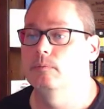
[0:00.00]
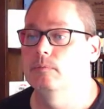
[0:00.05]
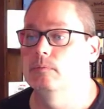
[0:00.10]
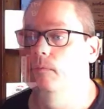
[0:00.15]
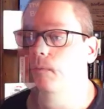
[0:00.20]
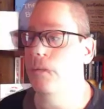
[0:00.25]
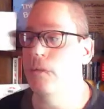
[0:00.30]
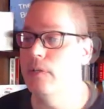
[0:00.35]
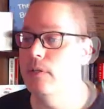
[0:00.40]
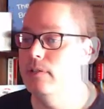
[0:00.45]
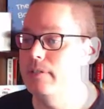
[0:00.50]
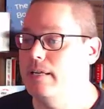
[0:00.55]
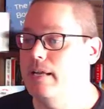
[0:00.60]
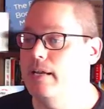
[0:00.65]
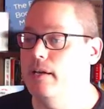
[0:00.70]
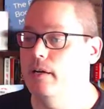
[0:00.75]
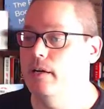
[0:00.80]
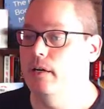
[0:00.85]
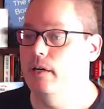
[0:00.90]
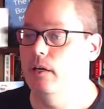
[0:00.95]
And you can see
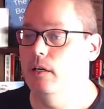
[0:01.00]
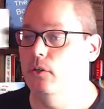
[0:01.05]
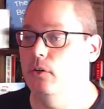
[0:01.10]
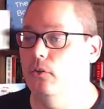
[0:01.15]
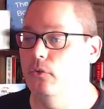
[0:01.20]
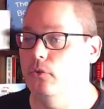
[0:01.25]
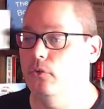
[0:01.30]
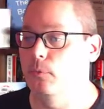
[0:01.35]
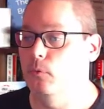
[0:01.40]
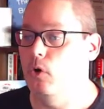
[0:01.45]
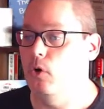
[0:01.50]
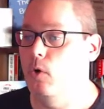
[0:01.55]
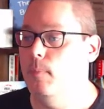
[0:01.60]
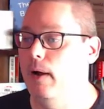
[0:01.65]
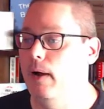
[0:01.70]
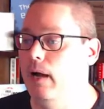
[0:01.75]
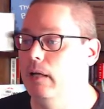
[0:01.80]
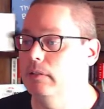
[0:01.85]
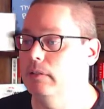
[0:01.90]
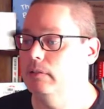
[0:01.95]
here some
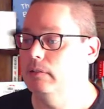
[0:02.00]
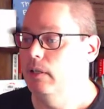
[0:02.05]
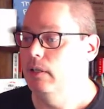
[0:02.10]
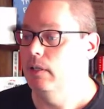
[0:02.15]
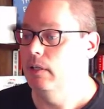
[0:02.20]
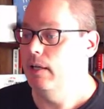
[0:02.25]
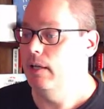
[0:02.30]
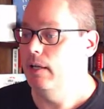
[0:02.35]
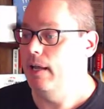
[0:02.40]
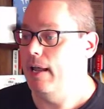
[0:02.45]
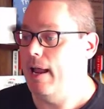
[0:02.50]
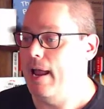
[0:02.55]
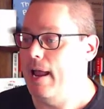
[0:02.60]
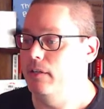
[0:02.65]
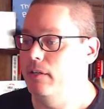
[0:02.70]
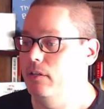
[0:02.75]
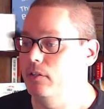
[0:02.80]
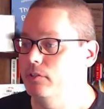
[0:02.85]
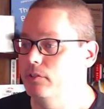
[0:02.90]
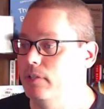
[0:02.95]
robots,
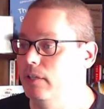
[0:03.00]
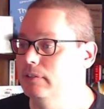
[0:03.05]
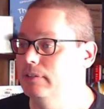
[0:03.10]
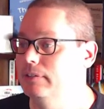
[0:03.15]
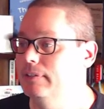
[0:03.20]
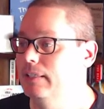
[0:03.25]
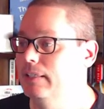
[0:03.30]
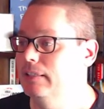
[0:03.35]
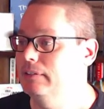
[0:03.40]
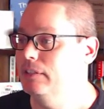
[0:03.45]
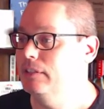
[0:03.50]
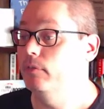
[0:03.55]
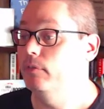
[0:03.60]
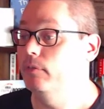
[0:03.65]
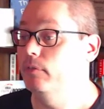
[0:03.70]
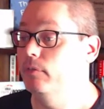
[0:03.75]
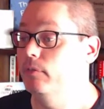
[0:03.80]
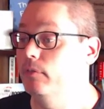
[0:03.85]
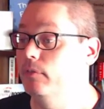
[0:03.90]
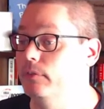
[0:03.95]
and there's tons and tons
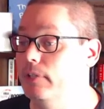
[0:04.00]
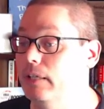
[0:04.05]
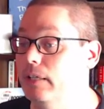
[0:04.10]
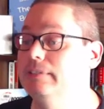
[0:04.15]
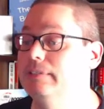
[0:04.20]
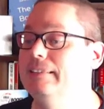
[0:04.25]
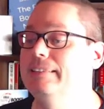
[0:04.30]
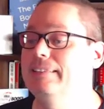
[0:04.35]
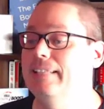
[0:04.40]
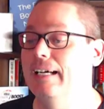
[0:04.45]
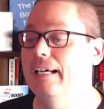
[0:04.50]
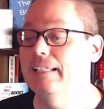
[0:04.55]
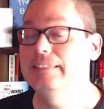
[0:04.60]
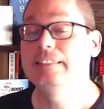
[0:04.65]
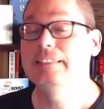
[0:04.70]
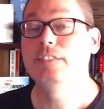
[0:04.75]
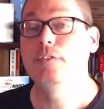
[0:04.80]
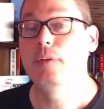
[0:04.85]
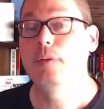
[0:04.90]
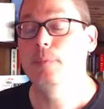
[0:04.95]

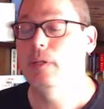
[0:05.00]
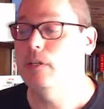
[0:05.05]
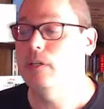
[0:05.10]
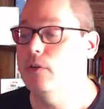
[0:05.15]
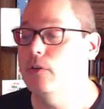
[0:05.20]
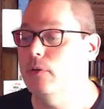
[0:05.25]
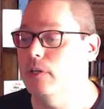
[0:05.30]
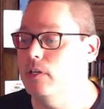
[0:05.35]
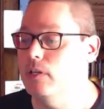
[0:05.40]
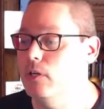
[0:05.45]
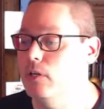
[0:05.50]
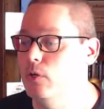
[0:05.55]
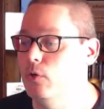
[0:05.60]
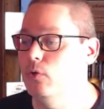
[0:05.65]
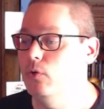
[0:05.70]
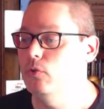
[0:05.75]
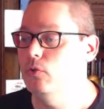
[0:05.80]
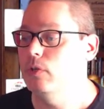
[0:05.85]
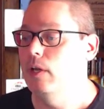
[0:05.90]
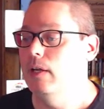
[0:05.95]
of them that you can
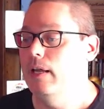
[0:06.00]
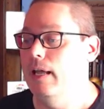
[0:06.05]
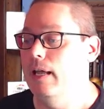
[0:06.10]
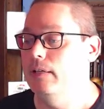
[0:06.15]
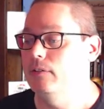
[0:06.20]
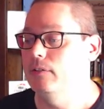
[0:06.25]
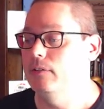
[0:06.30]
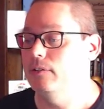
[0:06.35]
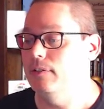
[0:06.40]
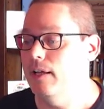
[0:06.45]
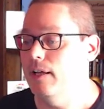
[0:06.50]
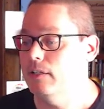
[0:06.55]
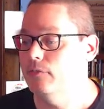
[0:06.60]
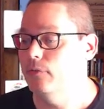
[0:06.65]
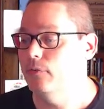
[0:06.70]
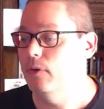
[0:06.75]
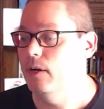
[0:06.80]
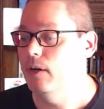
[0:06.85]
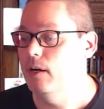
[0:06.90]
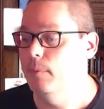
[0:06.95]
use and select
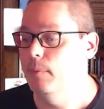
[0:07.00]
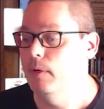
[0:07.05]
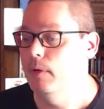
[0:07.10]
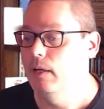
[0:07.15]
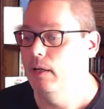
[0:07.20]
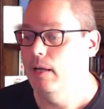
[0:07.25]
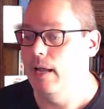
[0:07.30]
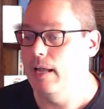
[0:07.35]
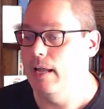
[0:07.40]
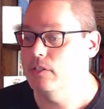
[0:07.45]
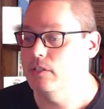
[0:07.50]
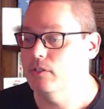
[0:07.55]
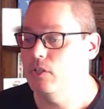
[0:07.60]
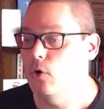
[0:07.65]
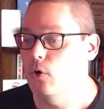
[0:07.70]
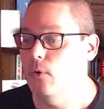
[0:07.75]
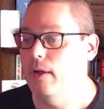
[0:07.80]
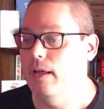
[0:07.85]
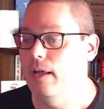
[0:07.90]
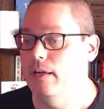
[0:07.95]
from, and just
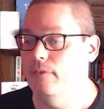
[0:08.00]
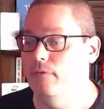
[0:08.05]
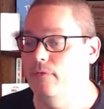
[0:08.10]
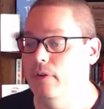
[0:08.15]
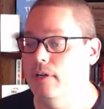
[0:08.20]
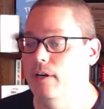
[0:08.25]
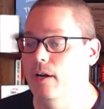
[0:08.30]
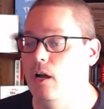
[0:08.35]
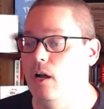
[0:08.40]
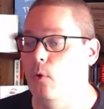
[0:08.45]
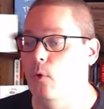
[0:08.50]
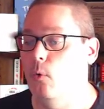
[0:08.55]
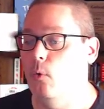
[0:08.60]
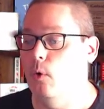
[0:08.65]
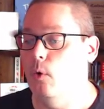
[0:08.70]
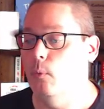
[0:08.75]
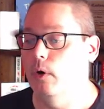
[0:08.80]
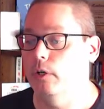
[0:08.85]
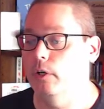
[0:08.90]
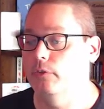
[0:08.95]
go ahead and figure out
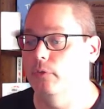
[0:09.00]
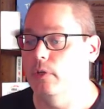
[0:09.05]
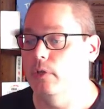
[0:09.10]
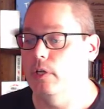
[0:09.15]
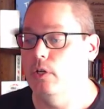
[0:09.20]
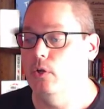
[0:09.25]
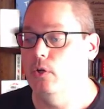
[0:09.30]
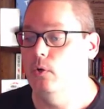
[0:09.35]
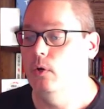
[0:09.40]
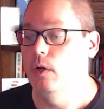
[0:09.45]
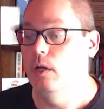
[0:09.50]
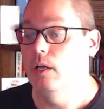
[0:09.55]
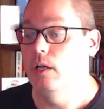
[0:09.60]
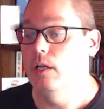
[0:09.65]
what works for you.